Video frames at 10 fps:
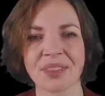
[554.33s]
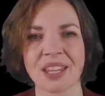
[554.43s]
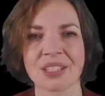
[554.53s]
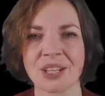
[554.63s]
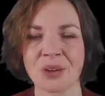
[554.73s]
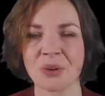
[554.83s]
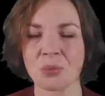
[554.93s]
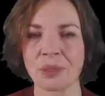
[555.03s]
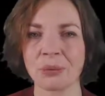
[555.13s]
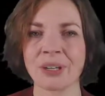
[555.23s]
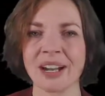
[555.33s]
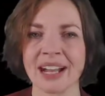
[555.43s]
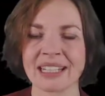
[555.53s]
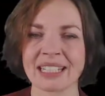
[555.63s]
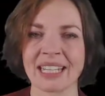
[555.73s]
So we were
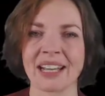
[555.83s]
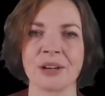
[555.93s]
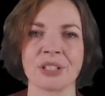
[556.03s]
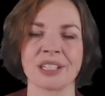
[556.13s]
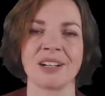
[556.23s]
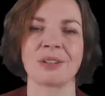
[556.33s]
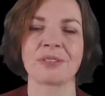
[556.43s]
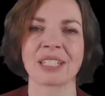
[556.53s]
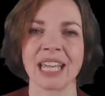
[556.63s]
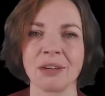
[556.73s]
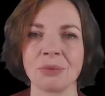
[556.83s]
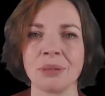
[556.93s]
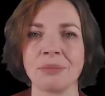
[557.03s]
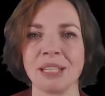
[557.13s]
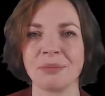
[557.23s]
asking ourselves, can
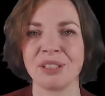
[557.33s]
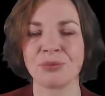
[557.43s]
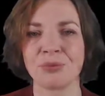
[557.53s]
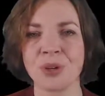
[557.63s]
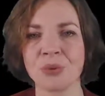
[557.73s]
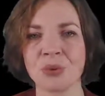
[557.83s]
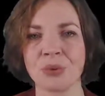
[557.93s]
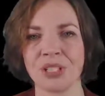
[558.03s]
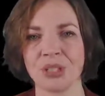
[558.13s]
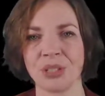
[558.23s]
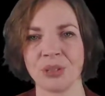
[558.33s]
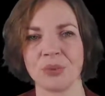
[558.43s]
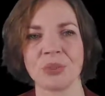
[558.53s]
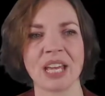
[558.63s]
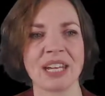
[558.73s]
we maybe
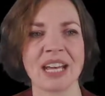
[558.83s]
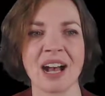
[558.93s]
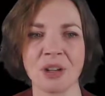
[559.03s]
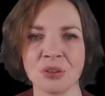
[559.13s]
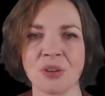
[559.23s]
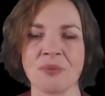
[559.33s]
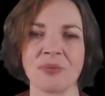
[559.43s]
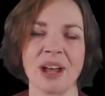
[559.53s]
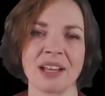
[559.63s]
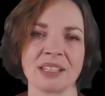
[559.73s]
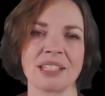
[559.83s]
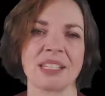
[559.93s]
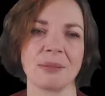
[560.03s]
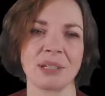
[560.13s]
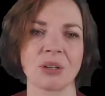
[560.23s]
photoinduce an
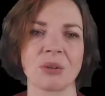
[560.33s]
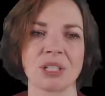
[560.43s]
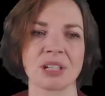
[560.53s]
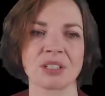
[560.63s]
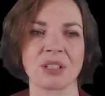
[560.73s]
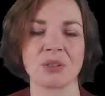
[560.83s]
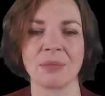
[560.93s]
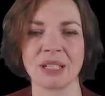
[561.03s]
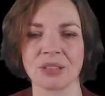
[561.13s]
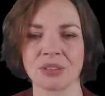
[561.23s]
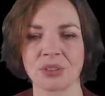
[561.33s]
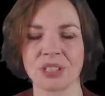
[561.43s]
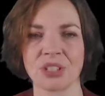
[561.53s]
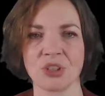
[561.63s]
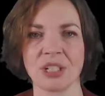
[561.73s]
ultra-fast semiconductor-to-metal
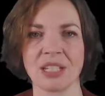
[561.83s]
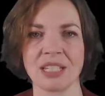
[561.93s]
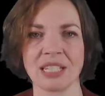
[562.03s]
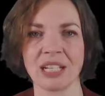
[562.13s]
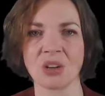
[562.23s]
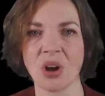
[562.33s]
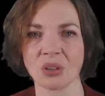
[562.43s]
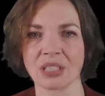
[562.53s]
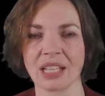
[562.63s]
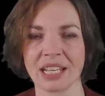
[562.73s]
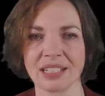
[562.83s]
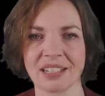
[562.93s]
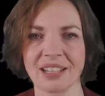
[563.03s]
transition in zinc oxide?